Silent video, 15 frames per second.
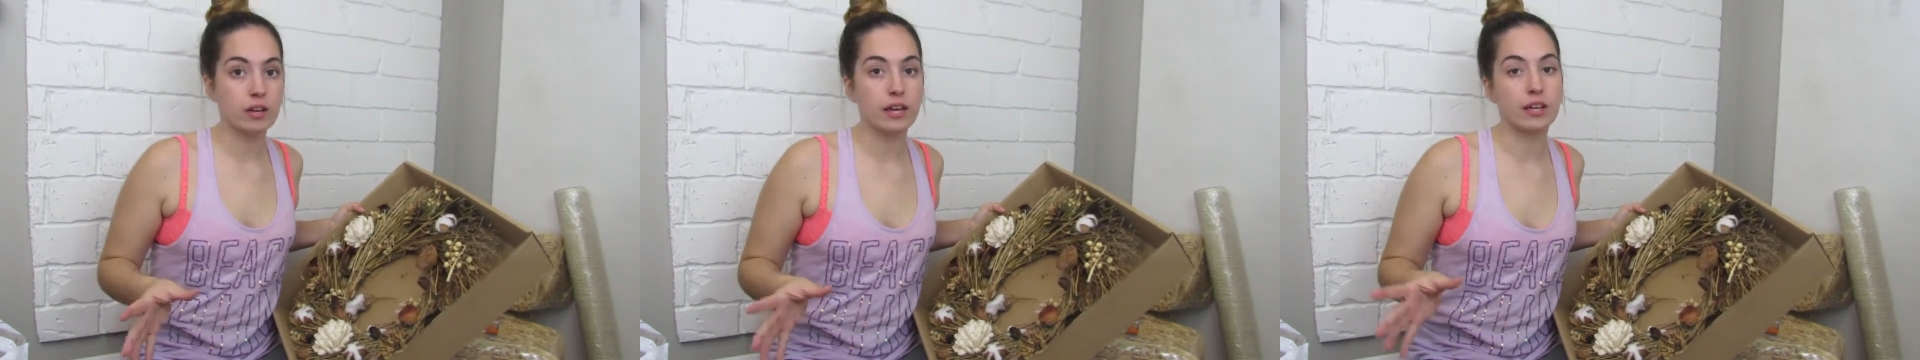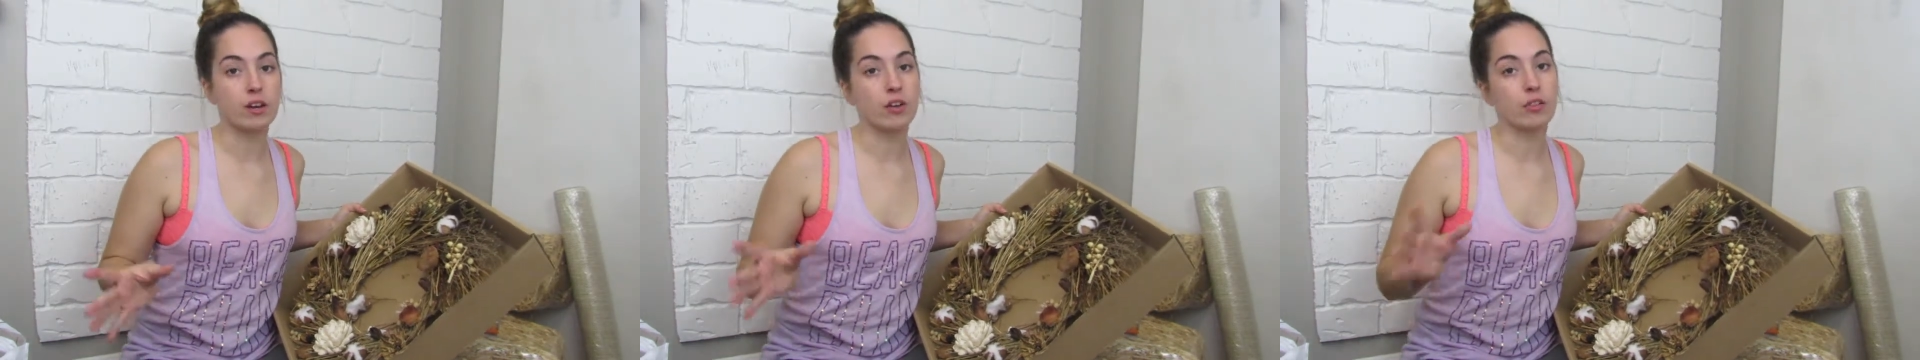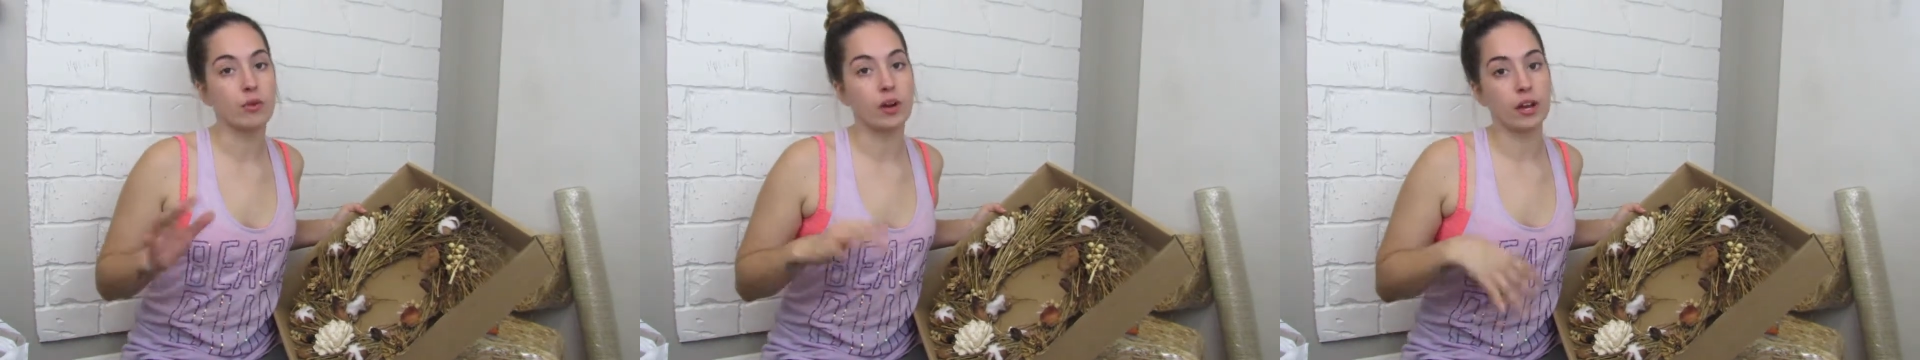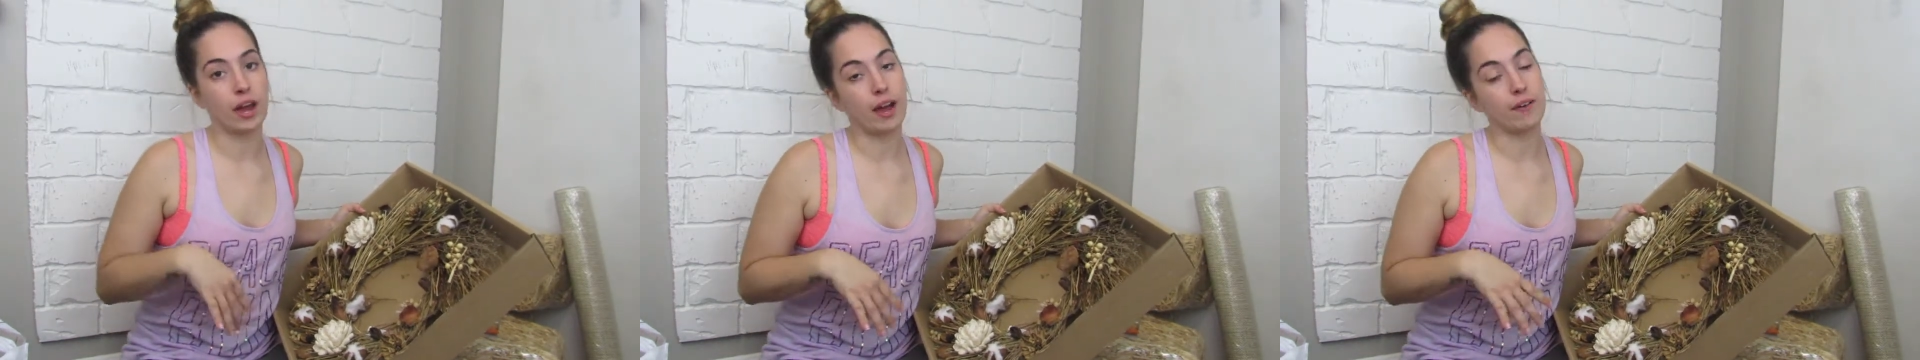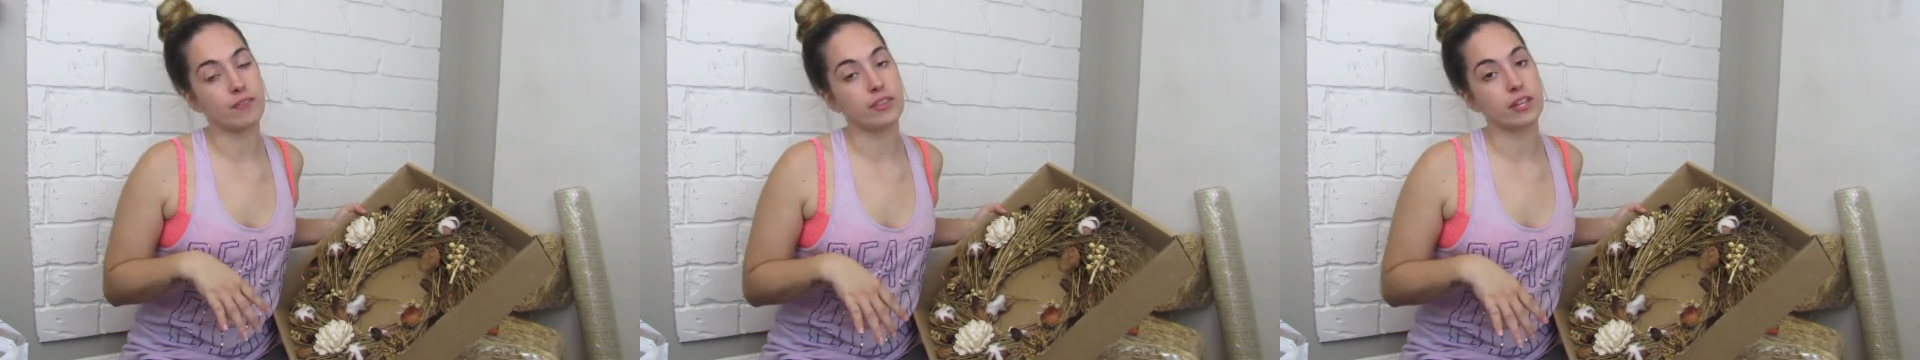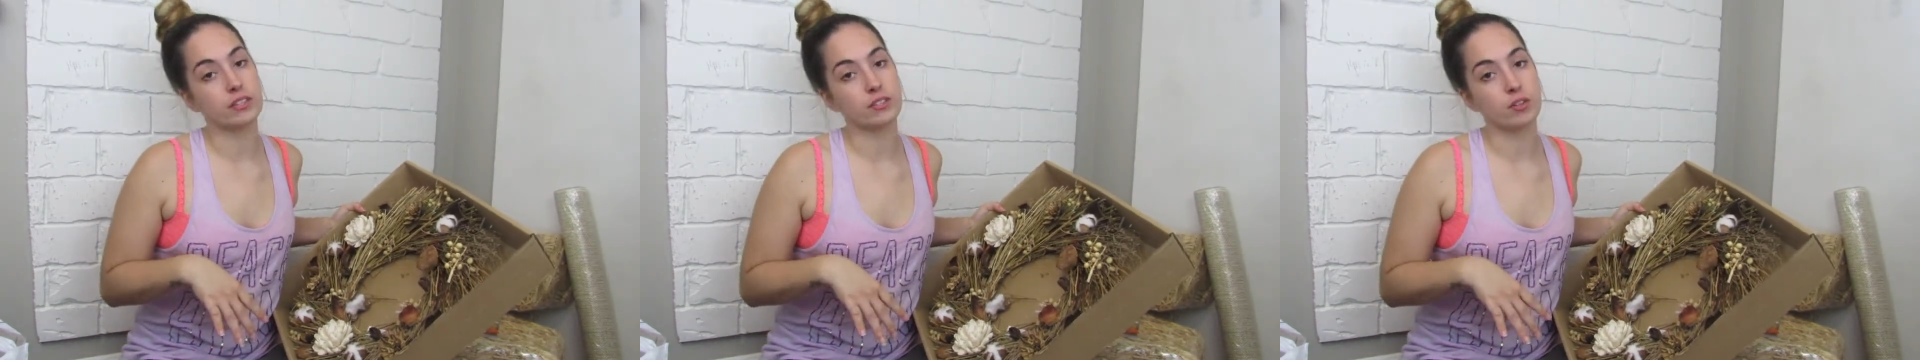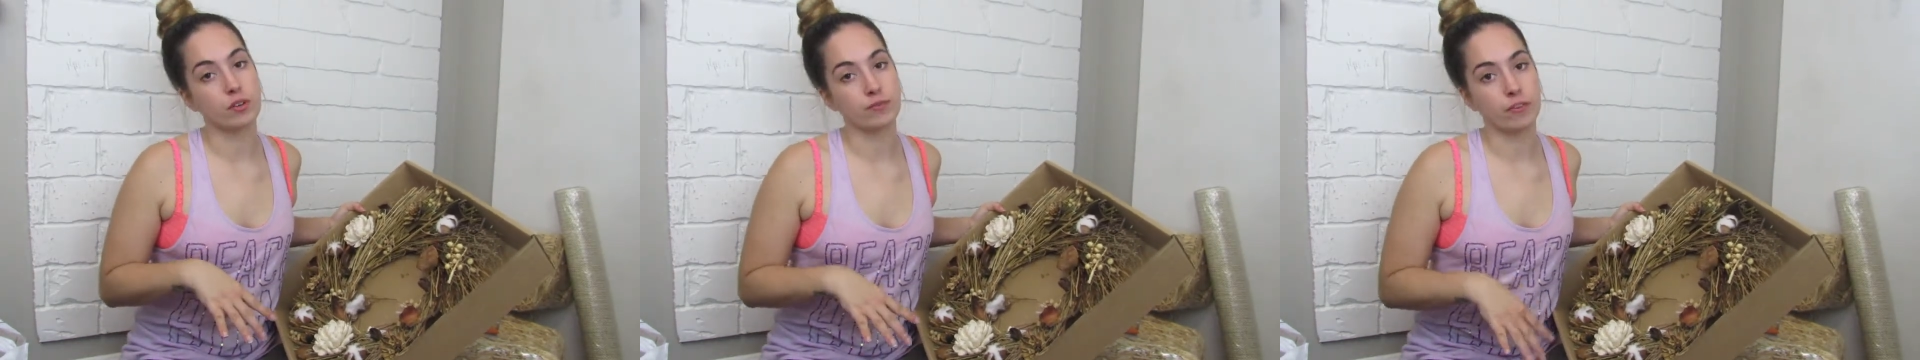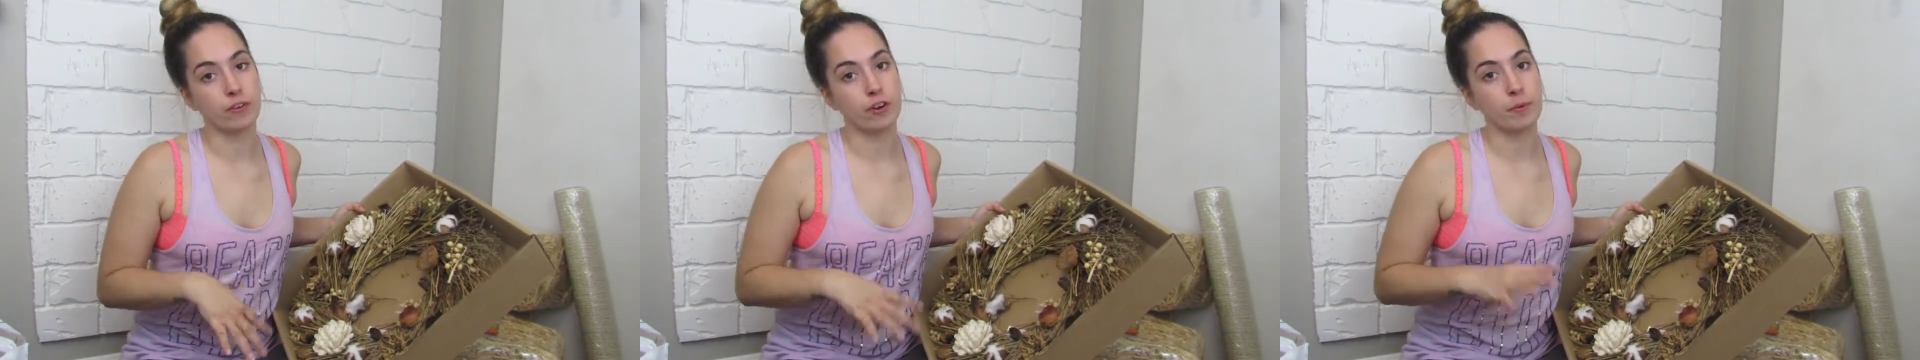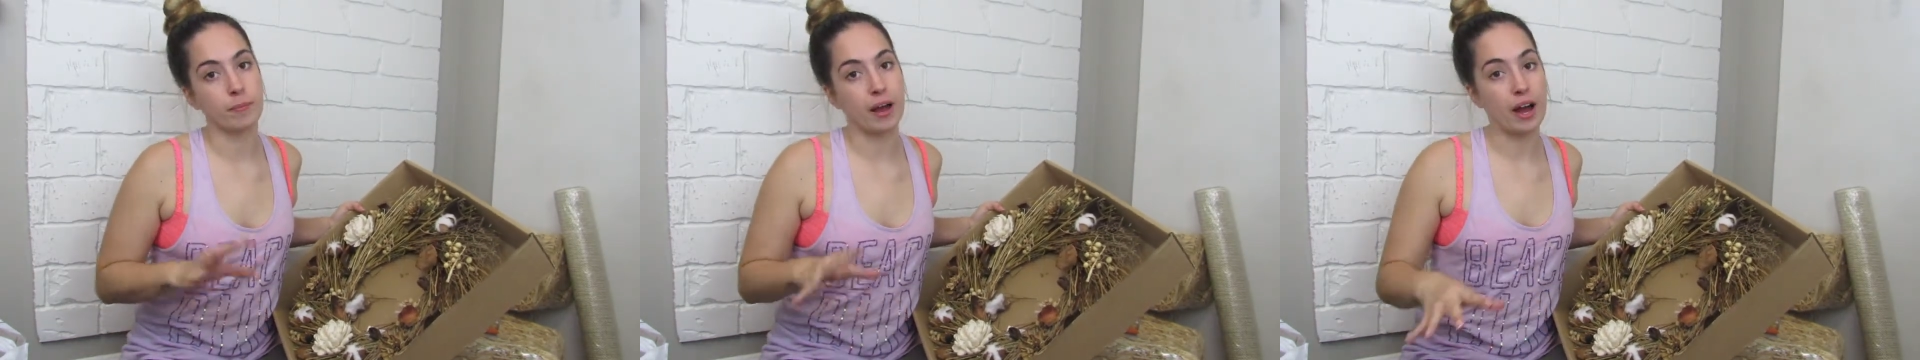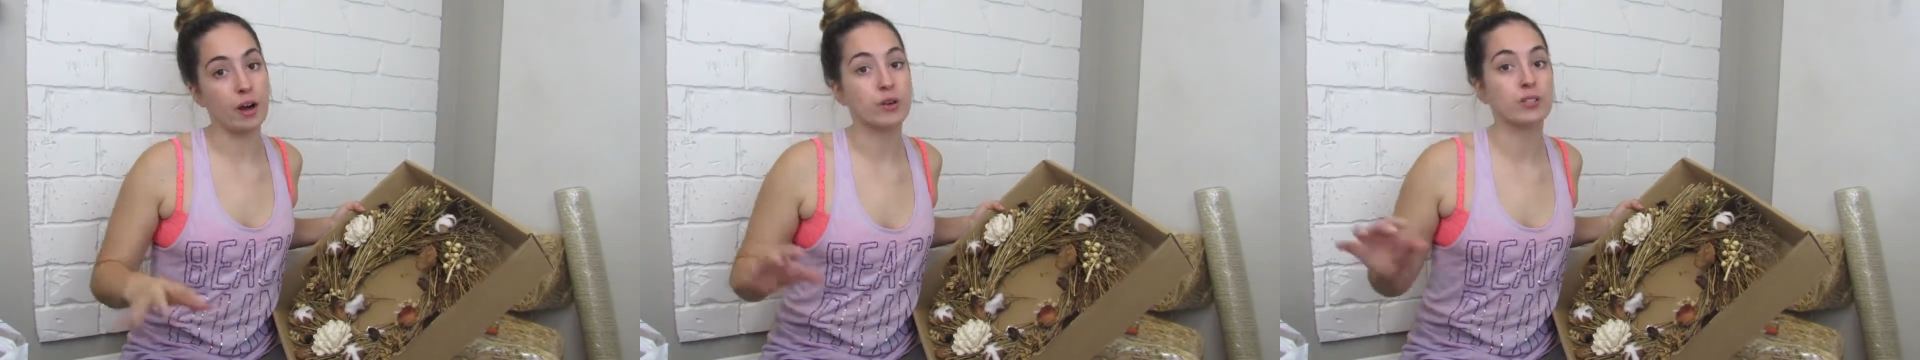and although I have things that are
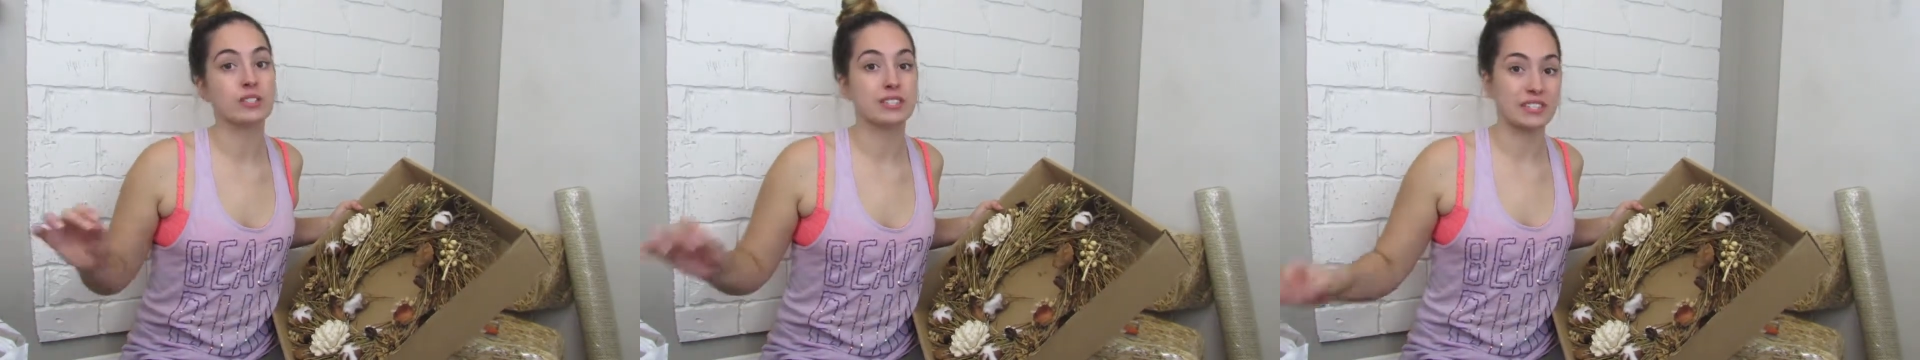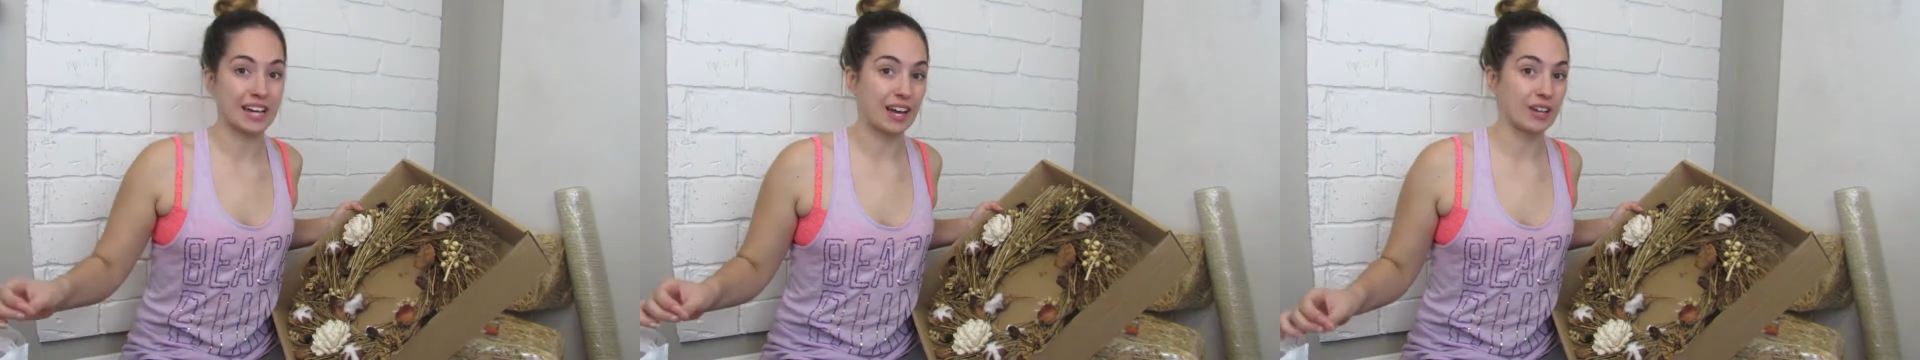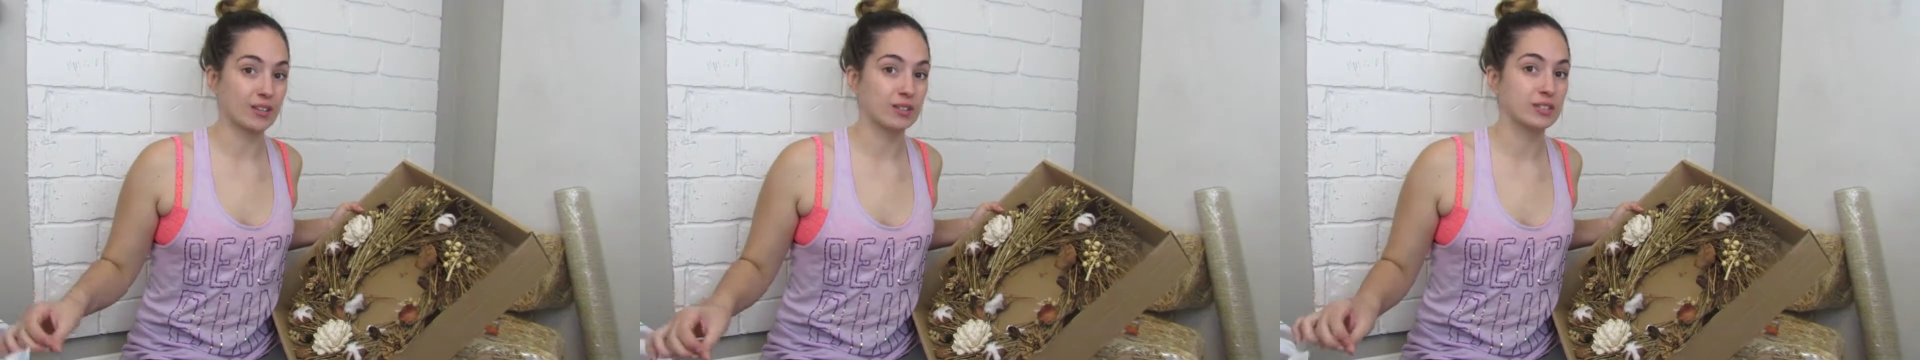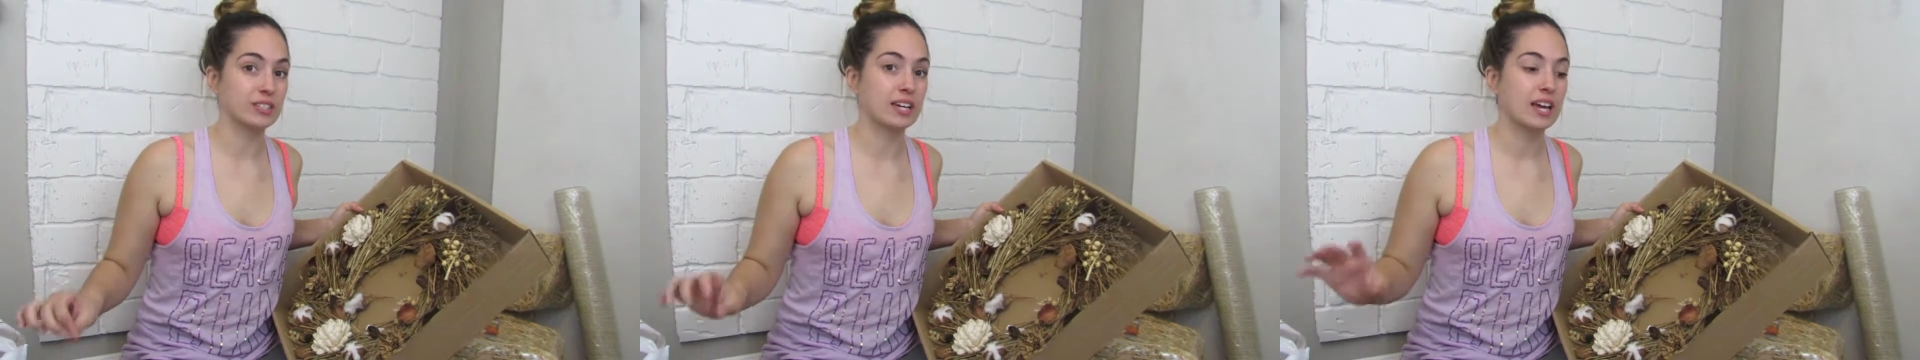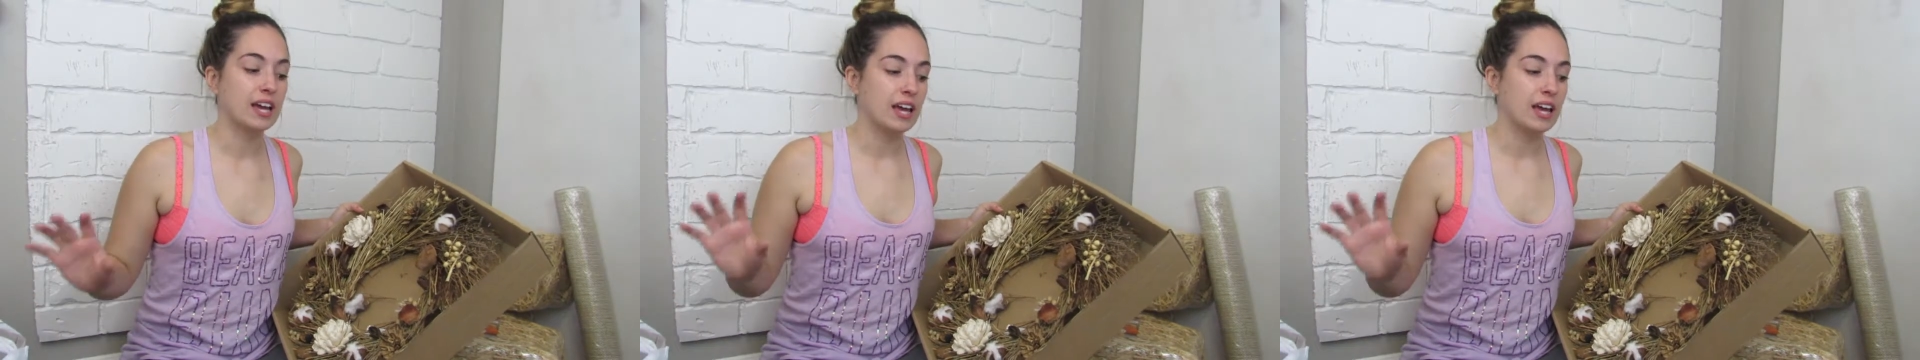farmhouse styled,